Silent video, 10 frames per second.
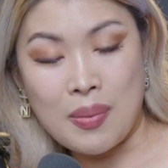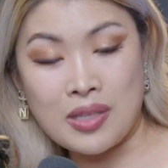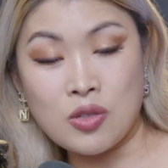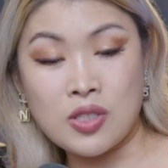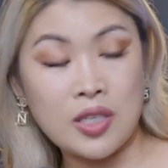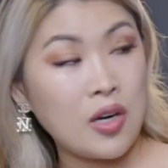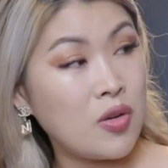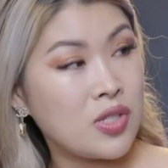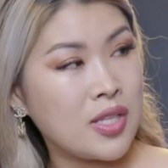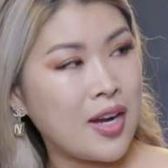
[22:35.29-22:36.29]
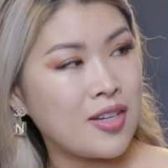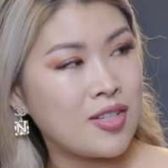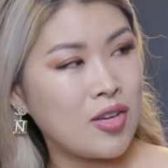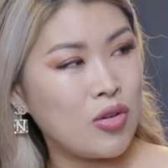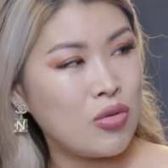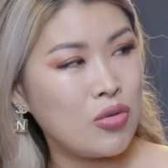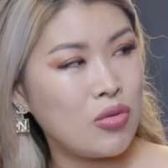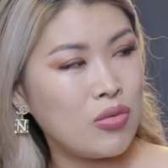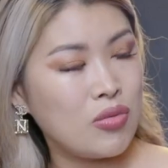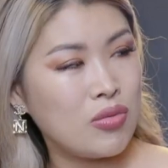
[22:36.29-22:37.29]
But those girls, they are
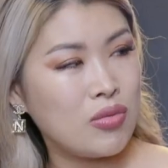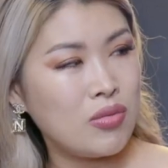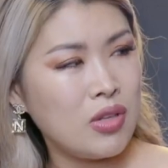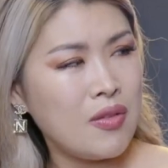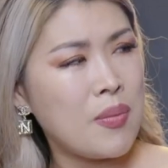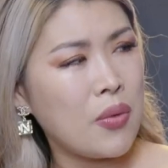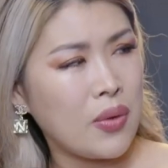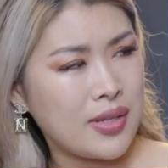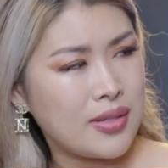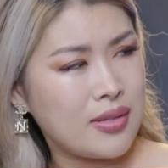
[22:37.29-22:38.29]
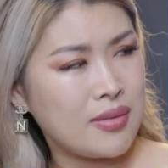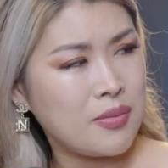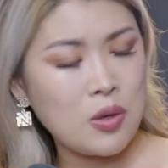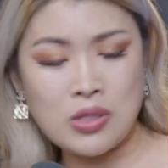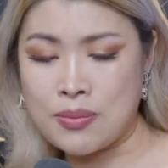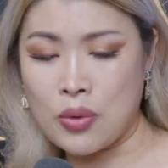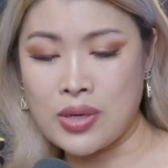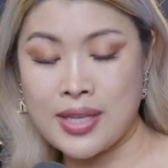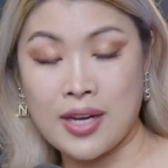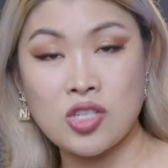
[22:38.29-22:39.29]
so, even boys, girls and
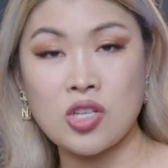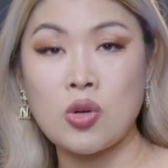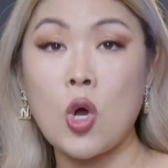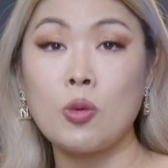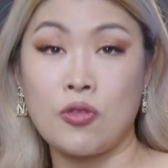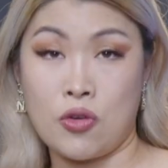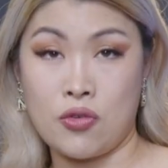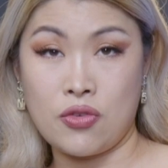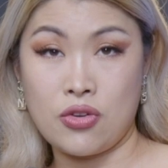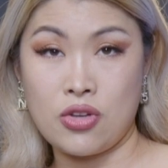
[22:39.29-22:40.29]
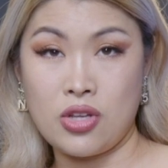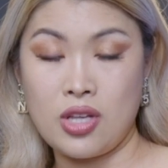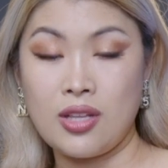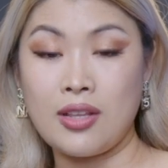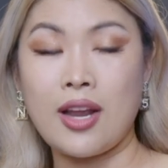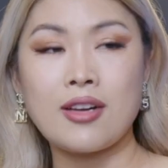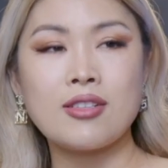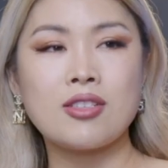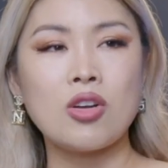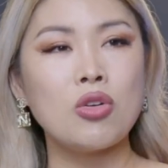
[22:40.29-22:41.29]
boys, they are so hopeful. They are
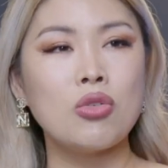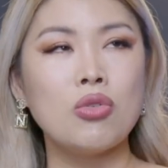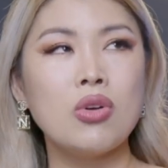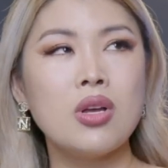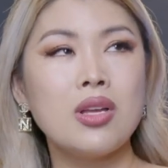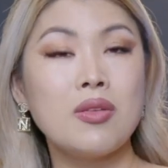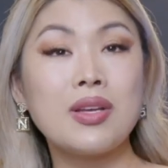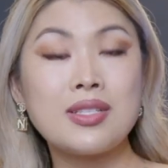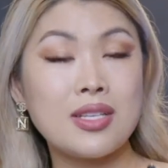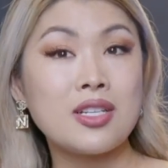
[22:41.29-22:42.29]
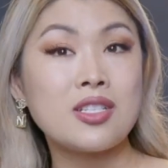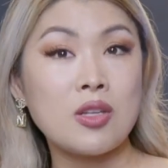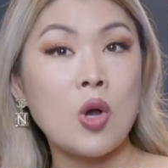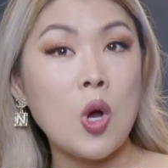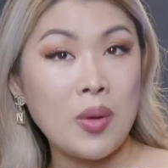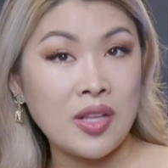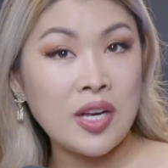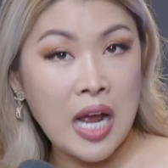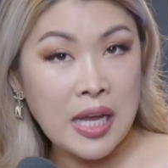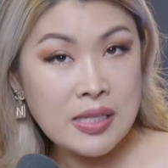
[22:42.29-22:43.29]
so, you can see there's still hope in
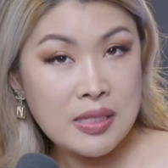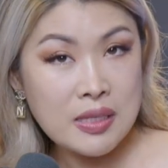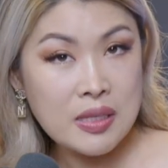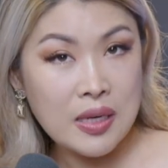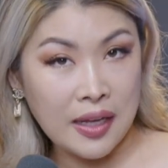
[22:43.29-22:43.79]
their eyes. Like,